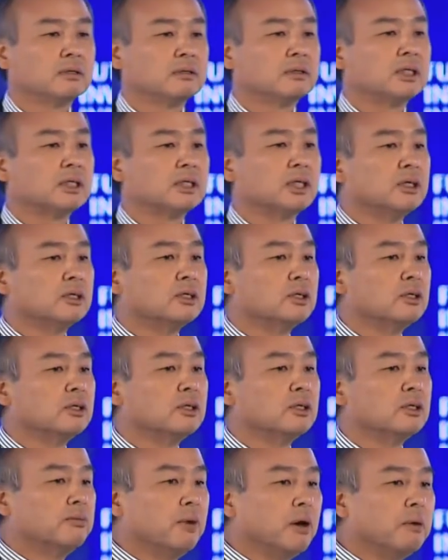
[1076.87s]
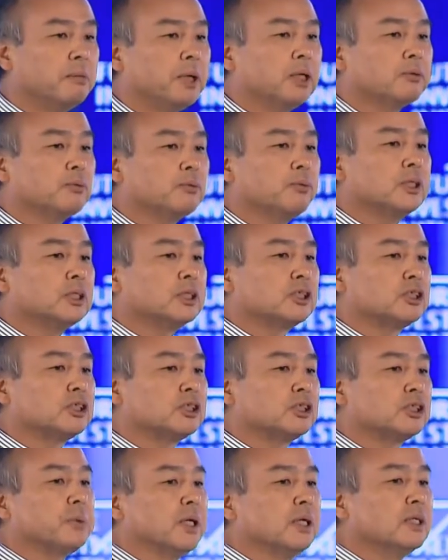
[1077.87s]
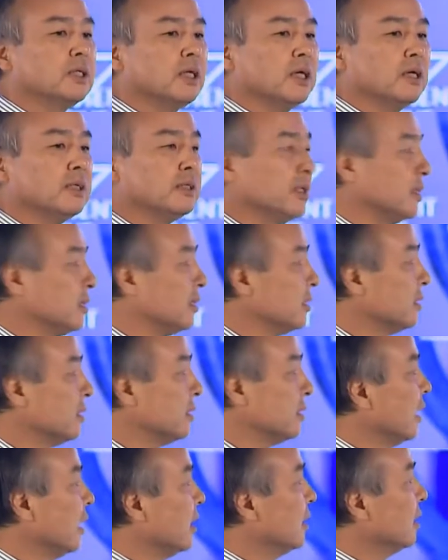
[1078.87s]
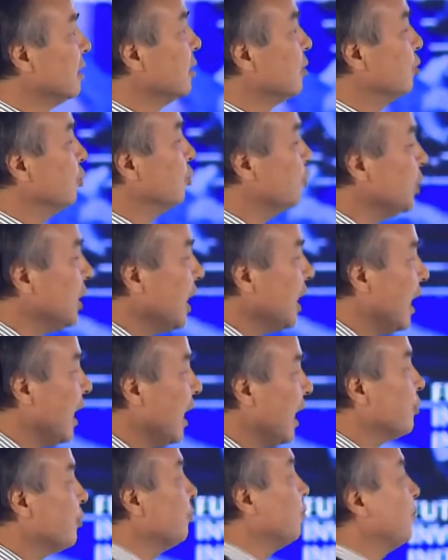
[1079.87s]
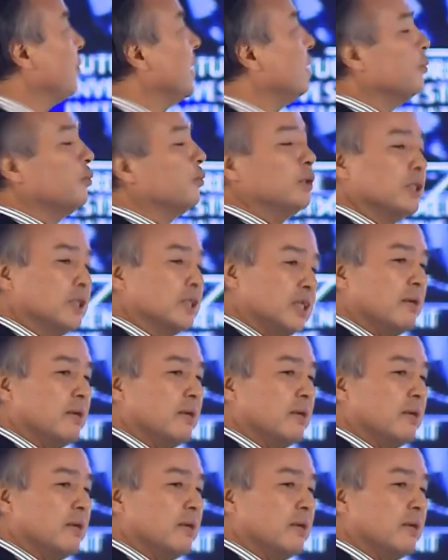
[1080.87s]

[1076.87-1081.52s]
The robot with super intelligence. Do we have to fight with